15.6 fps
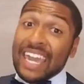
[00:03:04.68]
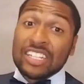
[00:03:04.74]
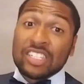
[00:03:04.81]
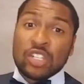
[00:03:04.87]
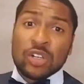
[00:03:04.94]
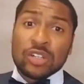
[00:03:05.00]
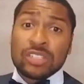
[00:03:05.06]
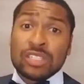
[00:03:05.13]

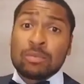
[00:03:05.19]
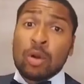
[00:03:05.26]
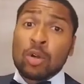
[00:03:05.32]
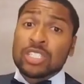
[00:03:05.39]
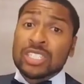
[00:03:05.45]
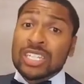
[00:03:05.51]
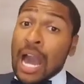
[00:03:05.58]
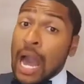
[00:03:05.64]
cancer is the
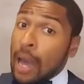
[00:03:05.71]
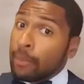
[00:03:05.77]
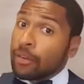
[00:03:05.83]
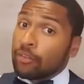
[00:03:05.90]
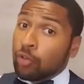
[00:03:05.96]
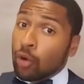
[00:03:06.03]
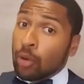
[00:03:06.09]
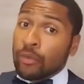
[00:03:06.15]
most
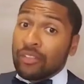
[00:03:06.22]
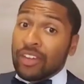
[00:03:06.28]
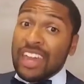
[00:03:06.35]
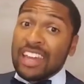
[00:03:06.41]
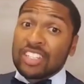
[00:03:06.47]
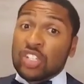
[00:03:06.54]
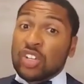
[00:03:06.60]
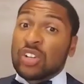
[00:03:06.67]
common form of
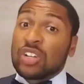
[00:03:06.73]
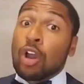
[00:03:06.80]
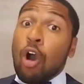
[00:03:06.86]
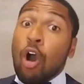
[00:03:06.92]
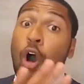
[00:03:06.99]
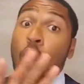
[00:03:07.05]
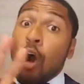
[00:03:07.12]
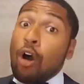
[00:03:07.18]
cancer
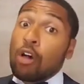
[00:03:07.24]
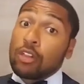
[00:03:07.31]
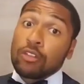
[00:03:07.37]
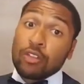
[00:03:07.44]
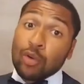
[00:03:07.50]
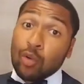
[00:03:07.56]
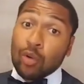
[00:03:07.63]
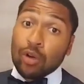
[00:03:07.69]
in all
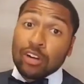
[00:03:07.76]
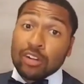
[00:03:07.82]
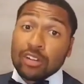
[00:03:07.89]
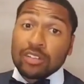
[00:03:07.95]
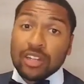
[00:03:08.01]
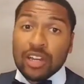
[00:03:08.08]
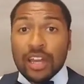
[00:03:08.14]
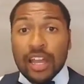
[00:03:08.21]
of the
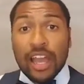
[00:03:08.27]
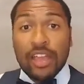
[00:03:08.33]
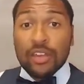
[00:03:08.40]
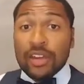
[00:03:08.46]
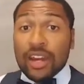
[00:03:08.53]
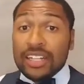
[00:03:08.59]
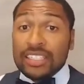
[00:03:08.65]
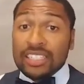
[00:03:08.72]
world. In
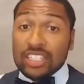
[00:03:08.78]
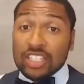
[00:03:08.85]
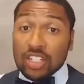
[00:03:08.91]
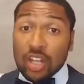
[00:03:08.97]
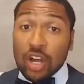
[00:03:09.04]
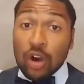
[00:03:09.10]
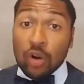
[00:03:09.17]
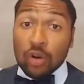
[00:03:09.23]
the United States
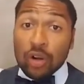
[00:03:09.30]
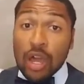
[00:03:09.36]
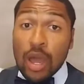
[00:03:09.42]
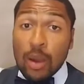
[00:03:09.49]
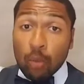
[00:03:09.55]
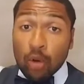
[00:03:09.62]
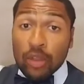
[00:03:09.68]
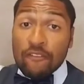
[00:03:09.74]
alone,
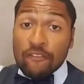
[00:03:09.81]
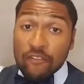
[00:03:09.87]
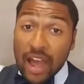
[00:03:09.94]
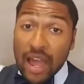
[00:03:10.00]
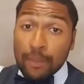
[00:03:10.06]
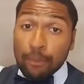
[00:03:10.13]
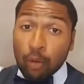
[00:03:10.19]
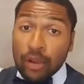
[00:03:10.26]
more than
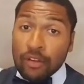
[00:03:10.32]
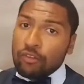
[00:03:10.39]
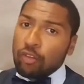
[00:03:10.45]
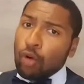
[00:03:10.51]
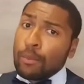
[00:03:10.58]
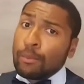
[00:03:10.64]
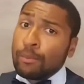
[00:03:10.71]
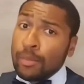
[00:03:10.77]

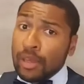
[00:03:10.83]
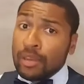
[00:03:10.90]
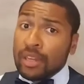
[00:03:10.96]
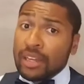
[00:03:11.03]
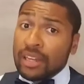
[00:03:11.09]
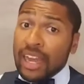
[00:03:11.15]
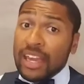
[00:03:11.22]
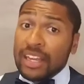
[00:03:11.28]
5.4
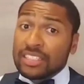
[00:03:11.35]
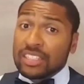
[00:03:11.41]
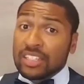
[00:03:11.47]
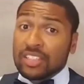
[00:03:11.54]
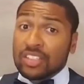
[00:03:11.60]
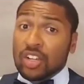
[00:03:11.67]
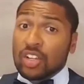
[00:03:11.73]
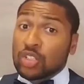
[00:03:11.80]
million
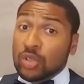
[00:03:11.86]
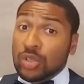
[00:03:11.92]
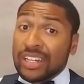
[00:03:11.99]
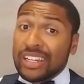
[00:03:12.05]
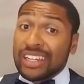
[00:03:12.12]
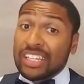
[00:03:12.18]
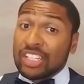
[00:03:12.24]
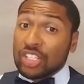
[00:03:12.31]
cases are
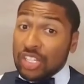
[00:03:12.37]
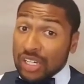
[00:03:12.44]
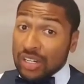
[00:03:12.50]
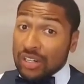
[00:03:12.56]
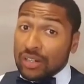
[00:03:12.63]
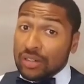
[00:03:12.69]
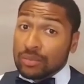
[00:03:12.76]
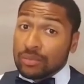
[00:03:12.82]
treated each
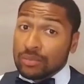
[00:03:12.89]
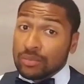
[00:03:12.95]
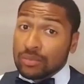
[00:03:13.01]
year.